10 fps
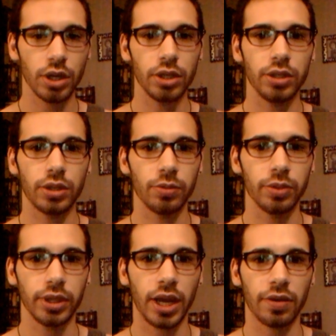you don't
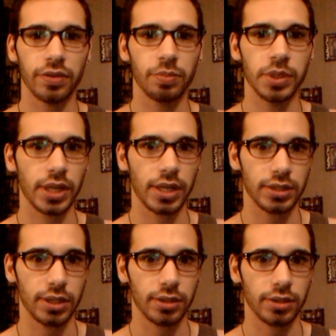really have to possess
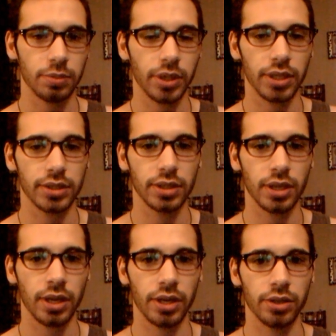it, because
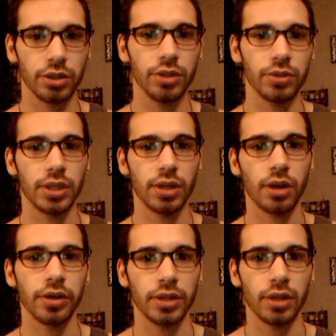you're using
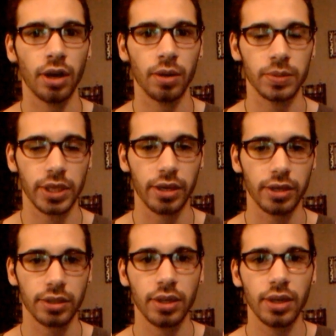already the object
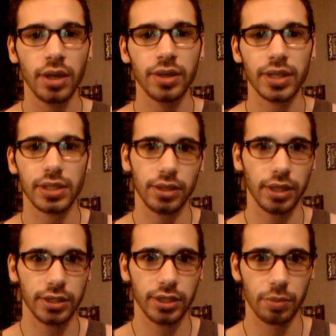that's linked
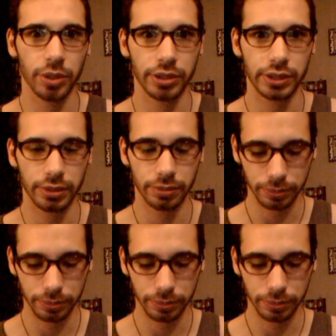to that person.